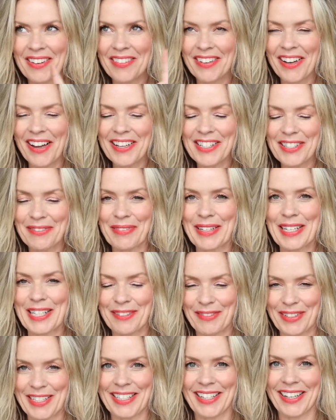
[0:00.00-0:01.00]
last week's
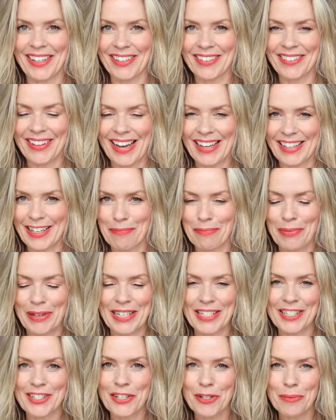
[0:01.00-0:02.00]
video, and I've put
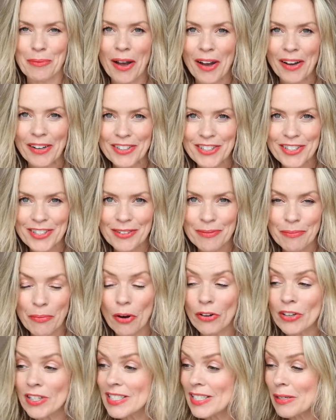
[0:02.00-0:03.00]
in too much. But
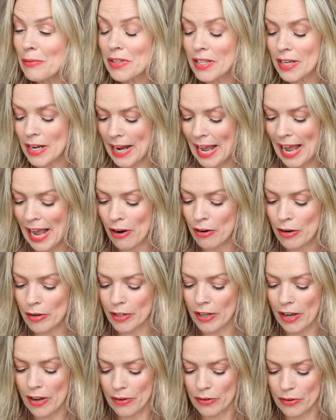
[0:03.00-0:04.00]
honestly, within an hour it
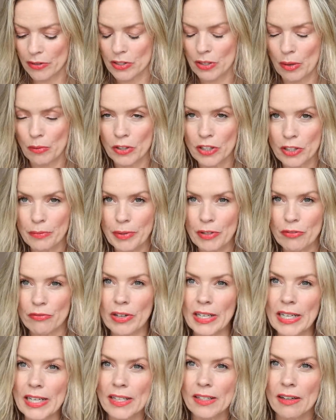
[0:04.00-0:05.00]
goes. So I'm going to be
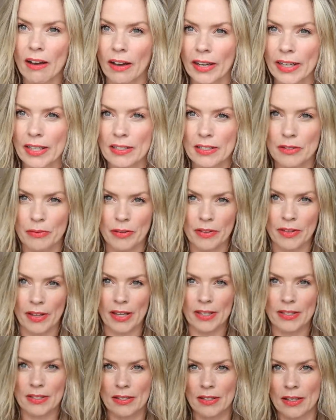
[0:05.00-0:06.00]
really light with
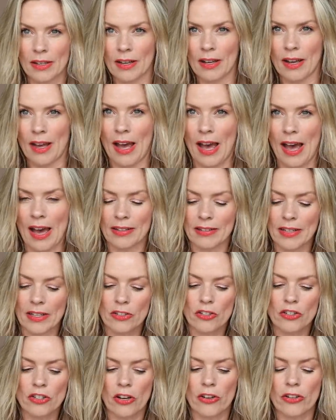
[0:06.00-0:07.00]
this and then
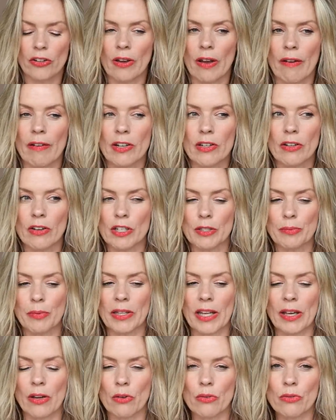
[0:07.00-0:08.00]
show you how it looks. But
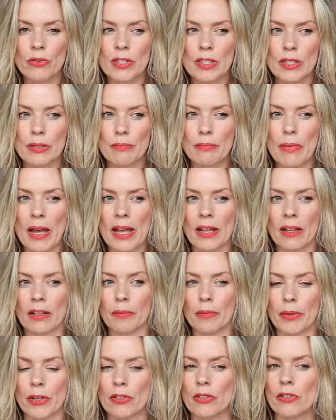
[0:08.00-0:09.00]
they all smell
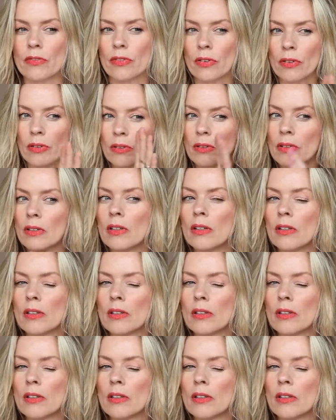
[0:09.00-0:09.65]
beautiful.